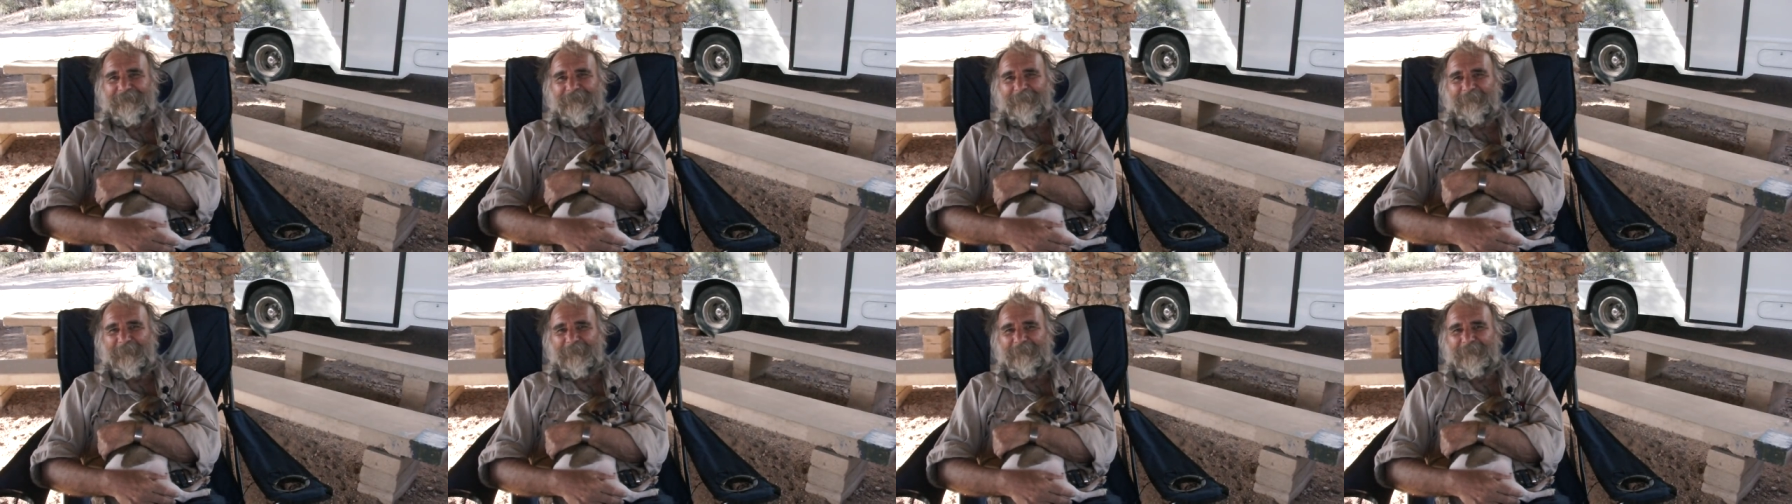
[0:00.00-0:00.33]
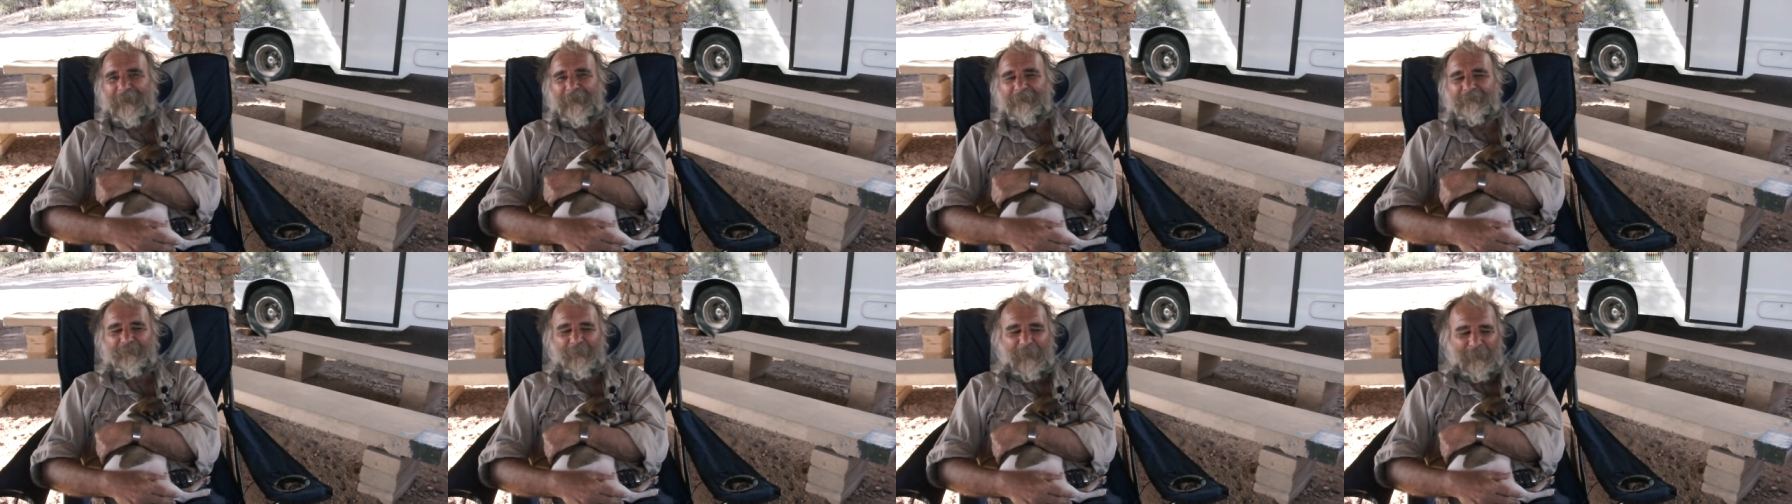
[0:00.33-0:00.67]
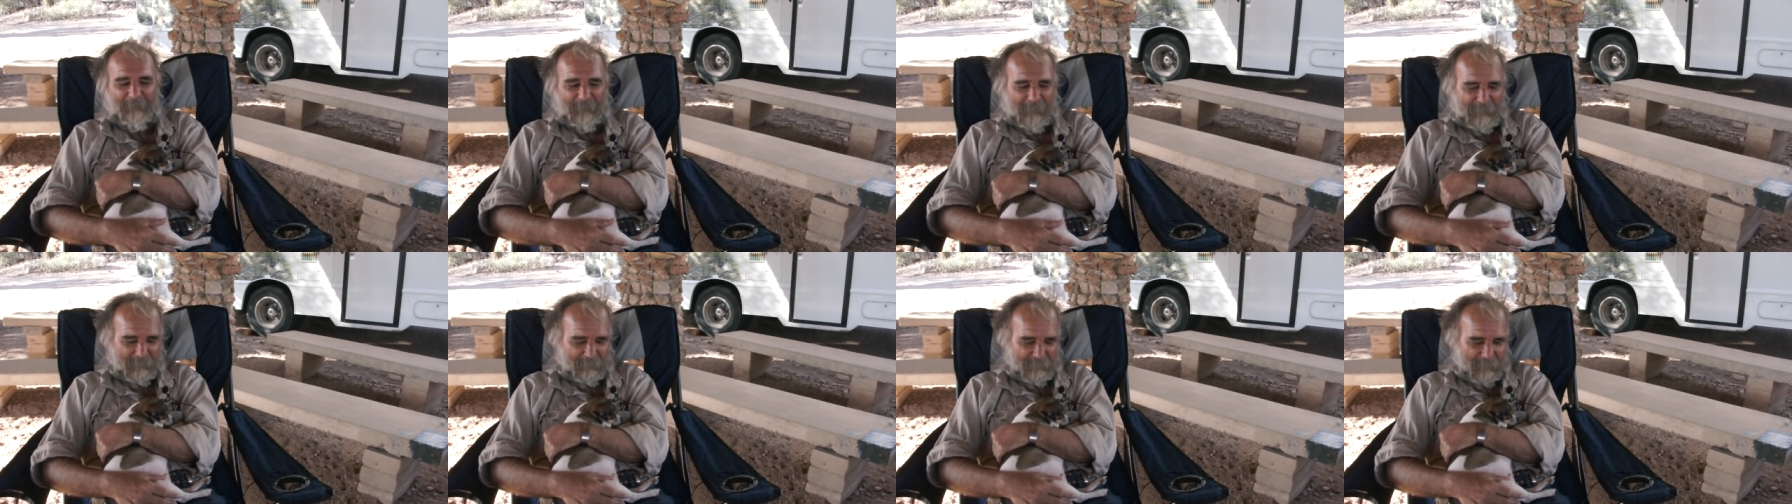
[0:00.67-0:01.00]
I mean, that's
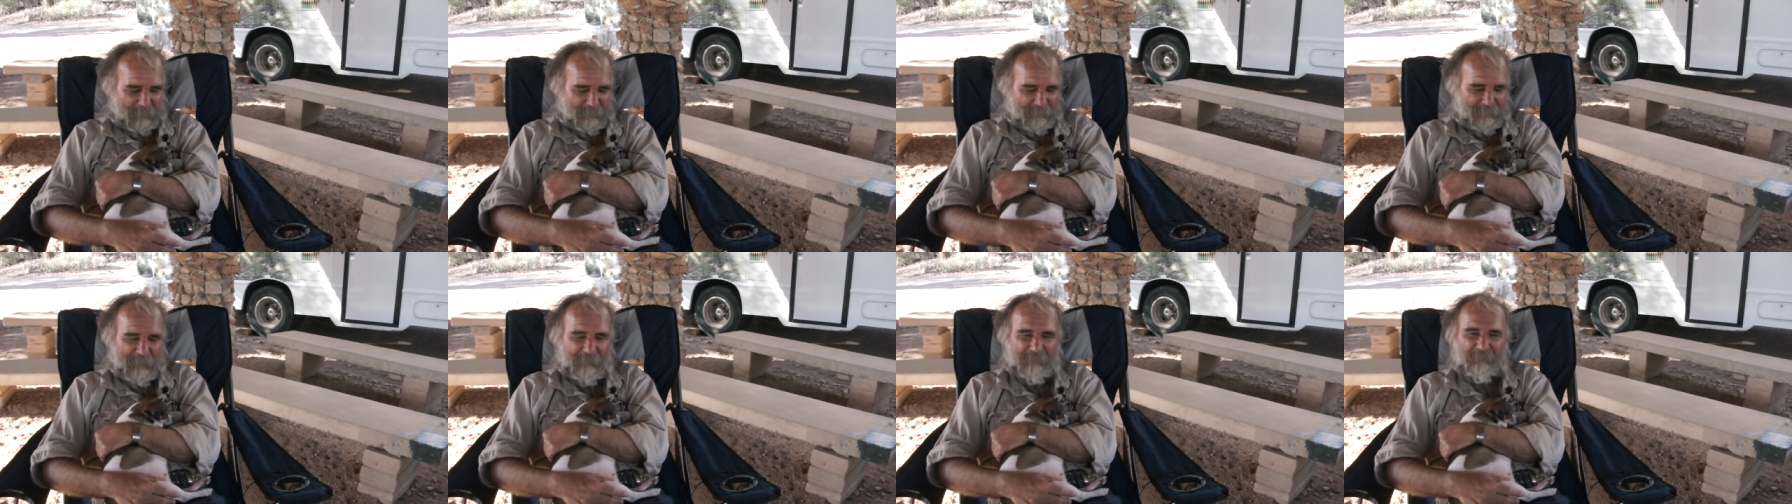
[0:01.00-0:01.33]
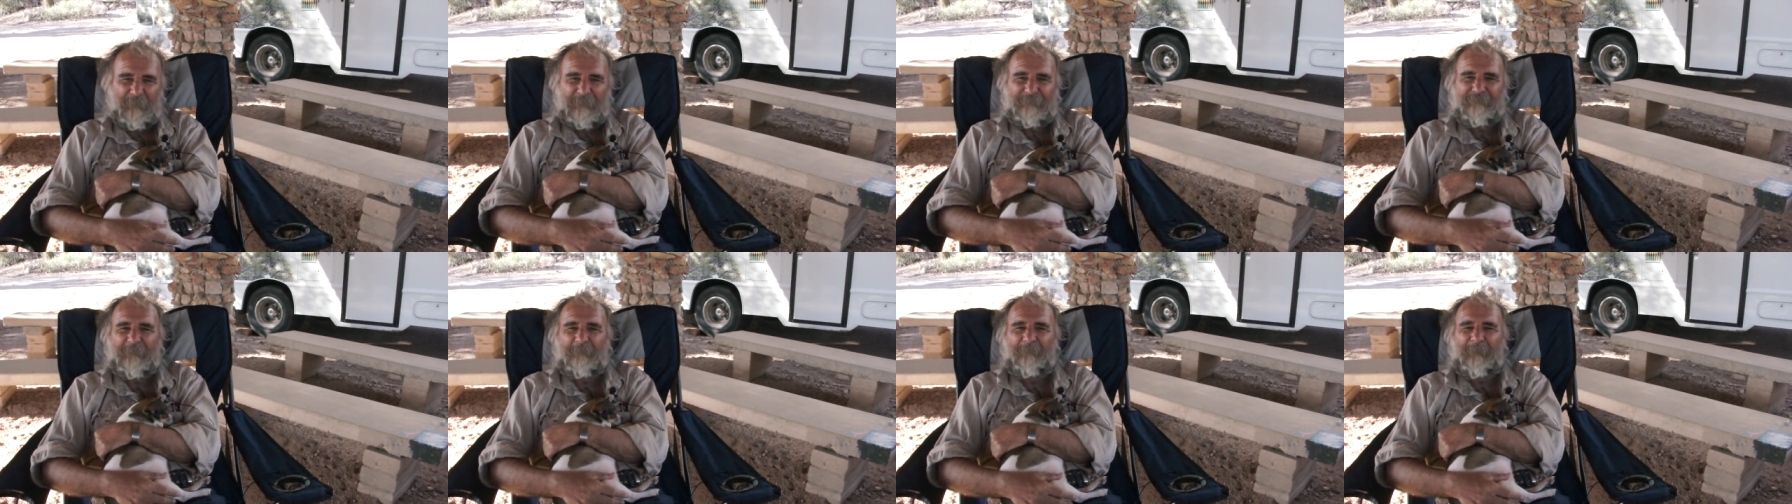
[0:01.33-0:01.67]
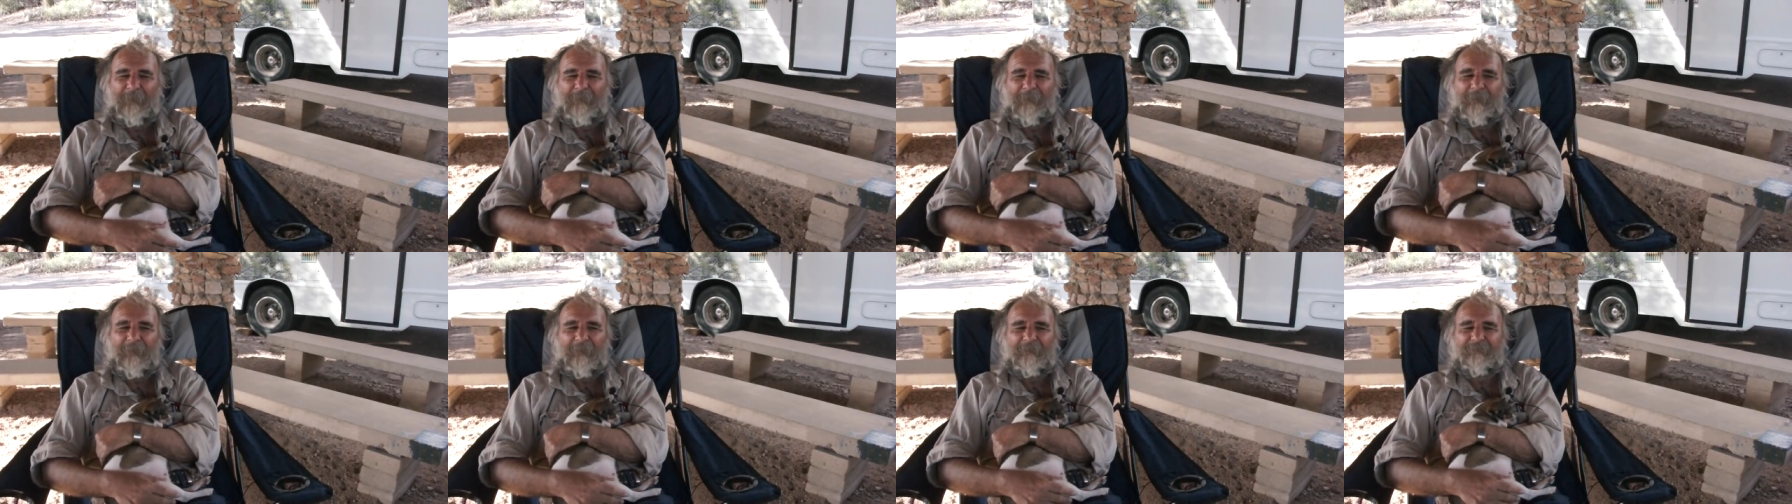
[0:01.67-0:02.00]
what made, that, that's what
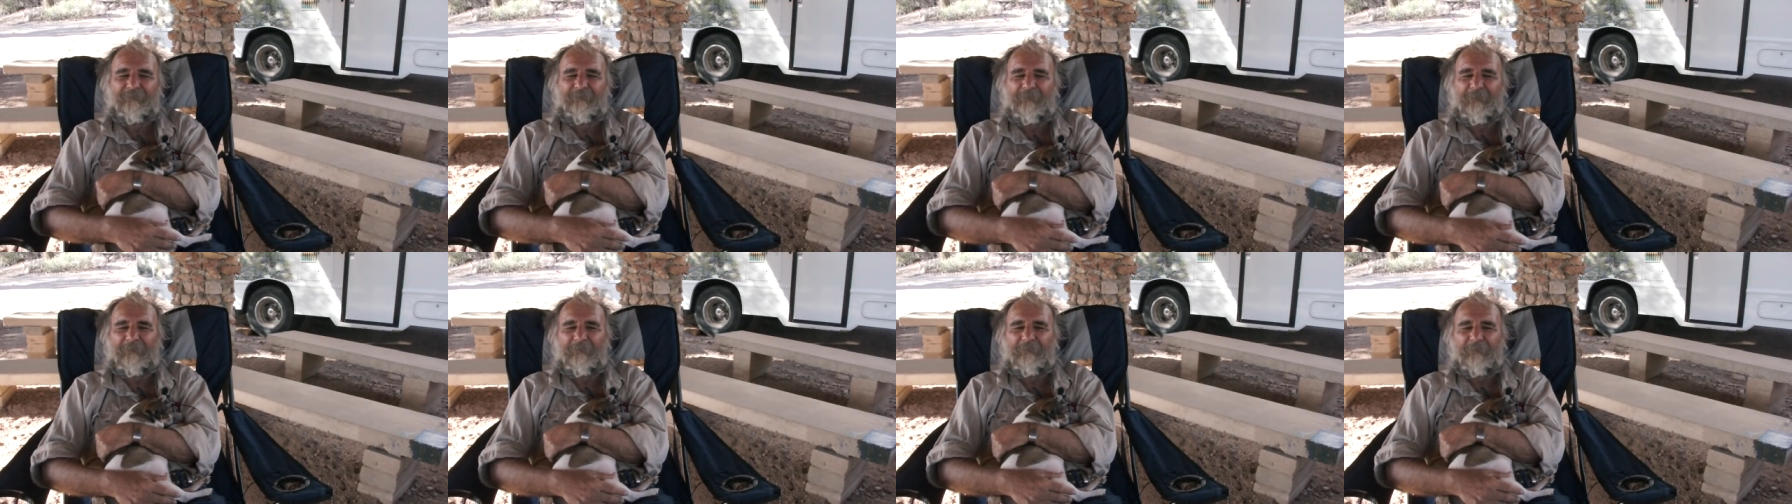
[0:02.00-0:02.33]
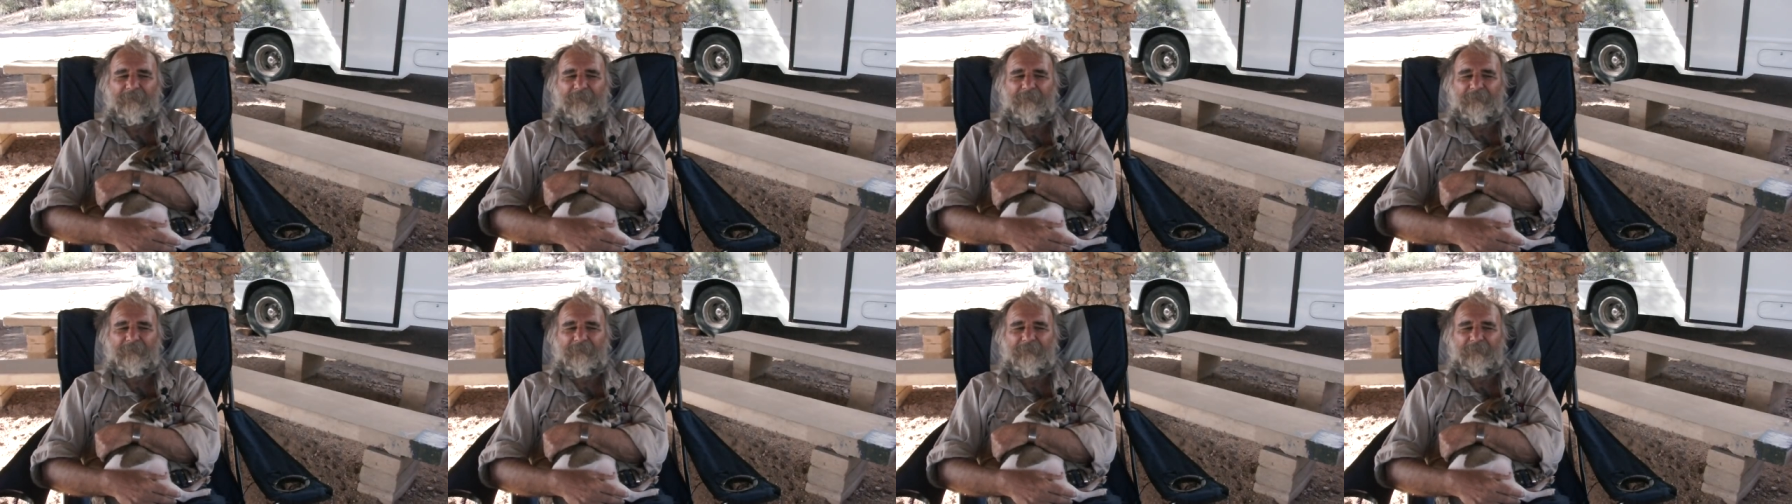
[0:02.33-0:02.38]
separated us from,